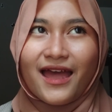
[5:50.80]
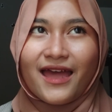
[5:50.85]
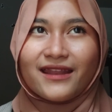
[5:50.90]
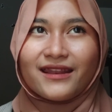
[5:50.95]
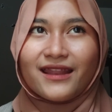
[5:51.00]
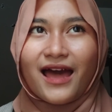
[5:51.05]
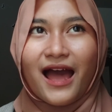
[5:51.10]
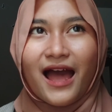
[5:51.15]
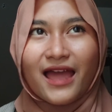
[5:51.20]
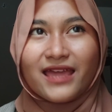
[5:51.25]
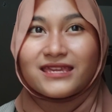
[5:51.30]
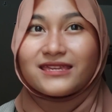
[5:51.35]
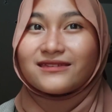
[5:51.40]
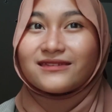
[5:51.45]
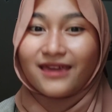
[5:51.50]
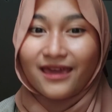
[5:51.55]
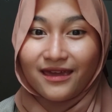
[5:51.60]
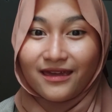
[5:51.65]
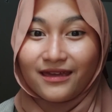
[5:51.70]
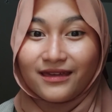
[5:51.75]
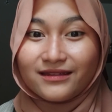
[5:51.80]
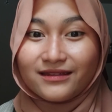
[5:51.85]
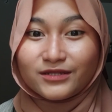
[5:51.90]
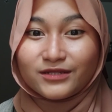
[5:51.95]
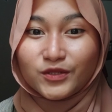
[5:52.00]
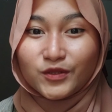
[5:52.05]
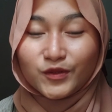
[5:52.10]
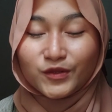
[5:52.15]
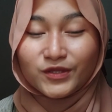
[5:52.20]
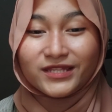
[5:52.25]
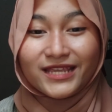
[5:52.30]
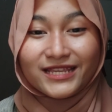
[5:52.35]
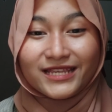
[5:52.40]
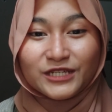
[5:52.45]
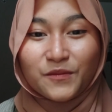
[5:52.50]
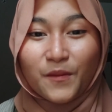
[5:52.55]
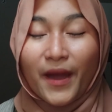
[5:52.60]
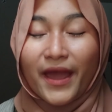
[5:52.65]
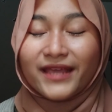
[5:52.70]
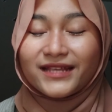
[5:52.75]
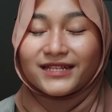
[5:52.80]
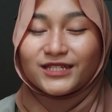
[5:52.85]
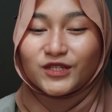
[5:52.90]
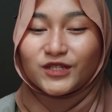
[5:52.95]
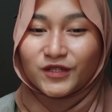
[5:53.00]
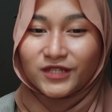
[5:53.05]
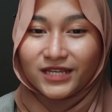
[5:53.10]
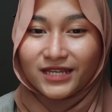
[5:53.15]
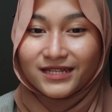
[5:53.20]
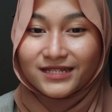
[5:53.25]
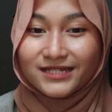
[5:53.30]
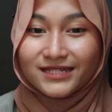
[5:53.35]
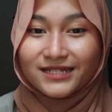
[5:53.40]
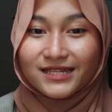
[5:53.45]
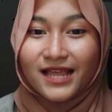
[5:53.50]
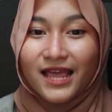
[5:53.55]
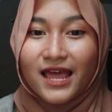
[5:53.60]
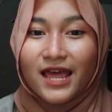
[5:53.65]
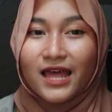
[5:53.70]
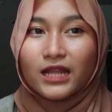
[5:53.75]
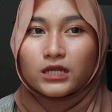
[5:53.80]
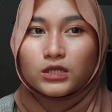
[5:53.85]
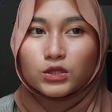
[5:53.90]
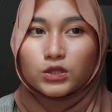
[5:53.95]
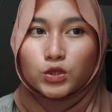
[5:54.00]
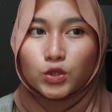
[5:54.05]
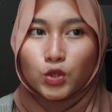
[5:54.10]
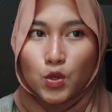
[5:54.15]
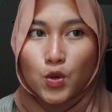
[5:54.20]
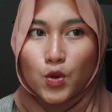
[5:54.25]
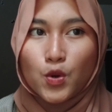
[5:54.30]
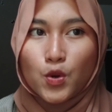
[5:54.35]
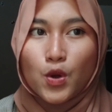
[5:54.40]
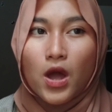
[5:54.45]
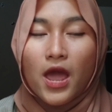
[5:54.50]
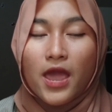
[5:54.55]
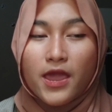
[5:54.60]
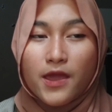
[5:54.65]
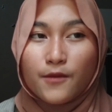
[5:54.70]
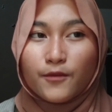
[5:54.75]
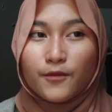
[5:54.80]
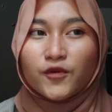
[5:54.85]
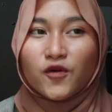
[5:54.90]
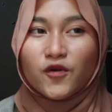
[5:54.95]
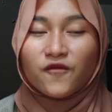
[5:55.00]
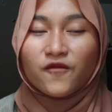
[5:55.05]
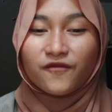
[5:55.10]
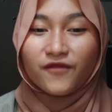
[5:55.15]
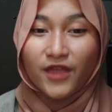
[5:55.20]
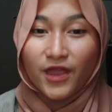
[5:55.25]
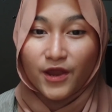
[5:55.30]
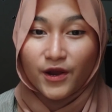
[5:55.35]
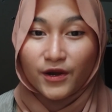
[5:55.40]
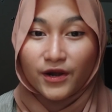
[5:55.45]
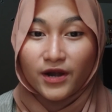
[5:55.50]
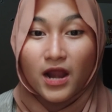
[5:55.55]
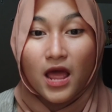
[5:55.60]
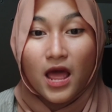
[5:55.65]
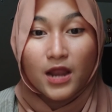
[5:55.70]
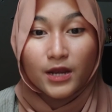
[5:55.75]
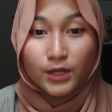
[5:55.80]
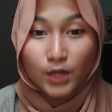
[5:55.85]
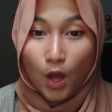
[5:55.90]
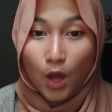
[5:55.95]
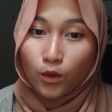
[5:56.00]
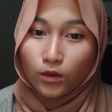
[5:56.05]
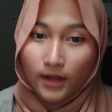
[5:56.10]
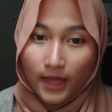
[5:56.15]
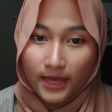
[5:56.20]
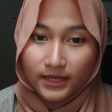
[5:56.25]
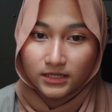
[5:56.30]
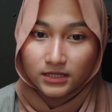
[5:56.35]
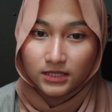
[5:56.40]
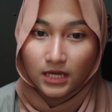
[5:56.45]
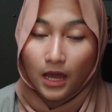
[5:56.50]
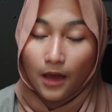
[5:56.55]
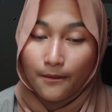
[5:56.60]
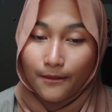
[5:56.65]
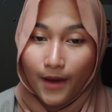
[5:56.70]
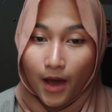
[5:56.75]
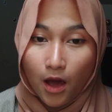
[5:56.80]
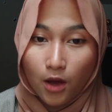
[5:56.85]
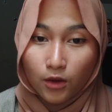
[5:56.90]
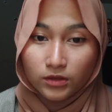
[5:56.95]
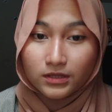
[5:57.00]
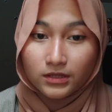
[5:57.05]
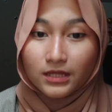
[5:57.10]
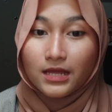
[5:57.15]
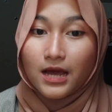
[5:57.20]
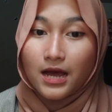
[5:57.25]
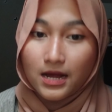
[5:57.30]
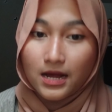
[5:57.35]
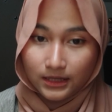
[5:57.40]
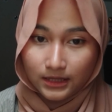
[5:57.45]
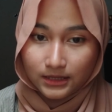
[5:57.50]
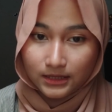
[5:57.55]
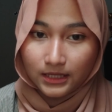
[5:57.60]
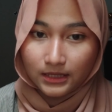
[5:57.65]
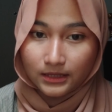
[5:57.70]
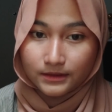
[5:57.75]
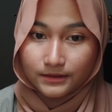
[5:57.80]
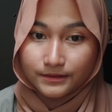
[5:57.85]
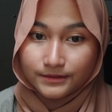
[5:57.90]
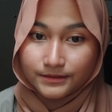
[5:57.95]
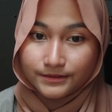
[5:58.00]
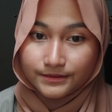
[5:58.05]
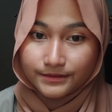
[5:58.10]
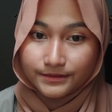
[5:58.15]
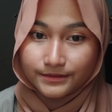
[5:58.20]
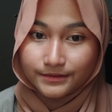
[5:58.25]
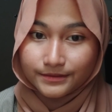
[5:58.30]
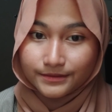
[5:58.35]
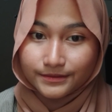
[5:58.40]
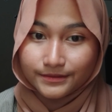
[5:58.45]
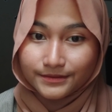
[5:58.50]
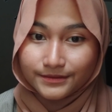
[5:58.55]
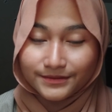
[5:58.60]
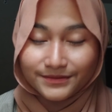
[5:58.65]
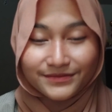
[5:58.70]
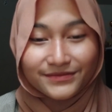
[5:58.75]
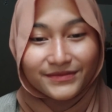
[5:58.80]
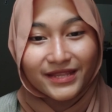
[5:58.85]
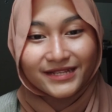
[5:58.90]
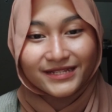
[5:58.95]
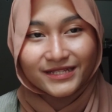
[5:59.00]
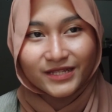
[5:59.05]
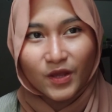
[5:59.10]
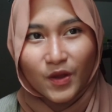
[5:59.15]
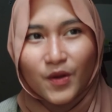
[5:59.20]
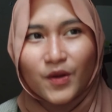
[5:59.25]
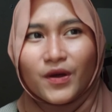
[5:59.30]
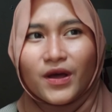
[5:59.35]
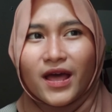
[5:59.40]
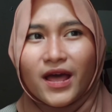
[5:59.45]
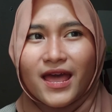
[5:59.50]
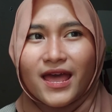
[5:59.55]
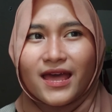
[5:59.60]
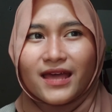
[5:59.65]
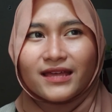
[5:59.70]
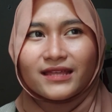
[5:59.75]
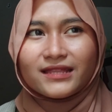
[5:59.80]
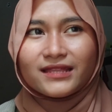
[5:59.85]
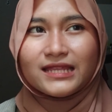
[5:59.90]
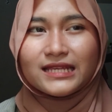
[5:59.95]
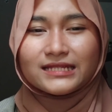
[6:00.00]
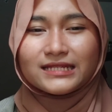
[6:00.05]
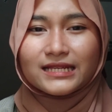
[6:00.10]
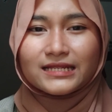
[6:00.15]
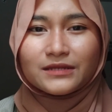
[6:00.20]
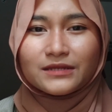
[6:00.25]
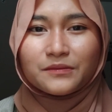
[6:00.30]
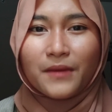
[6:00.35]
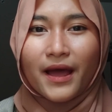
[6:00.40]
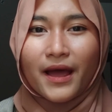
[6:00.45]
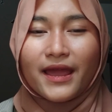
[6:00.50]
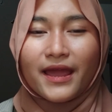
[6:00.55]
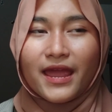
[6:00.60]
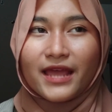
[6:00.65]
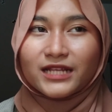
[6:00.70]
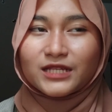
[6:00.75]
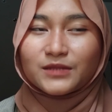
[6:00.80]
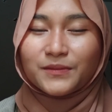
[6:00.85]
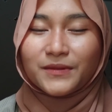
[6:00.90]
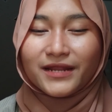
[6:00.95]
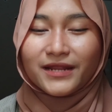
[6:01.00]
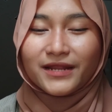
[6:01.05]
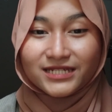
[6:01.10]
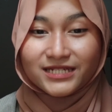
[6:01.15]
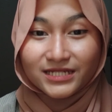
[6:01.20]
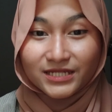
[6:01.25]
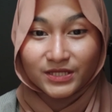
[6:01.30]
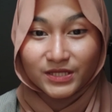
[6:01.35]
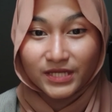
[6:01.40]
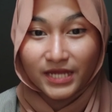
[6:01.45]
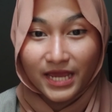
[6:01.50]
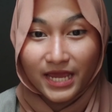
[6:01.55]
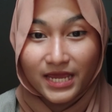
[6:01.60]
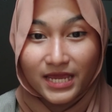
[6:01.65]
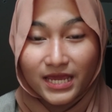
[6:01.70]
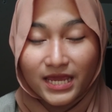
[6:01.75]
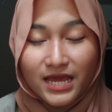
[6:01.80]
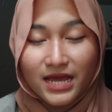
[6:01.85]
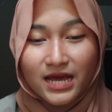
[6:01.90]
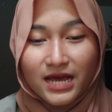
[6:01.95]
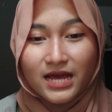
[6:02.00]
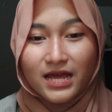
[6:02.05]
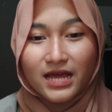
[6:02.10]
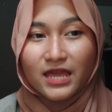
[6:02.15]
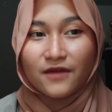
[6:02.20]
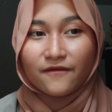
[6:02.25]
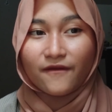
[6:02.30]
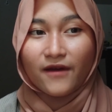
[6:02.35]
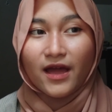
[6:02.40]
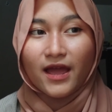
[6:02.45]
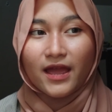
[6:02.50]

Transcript: and I can to teach my students to improve their knowledge about a clock. So this is my explanation today. If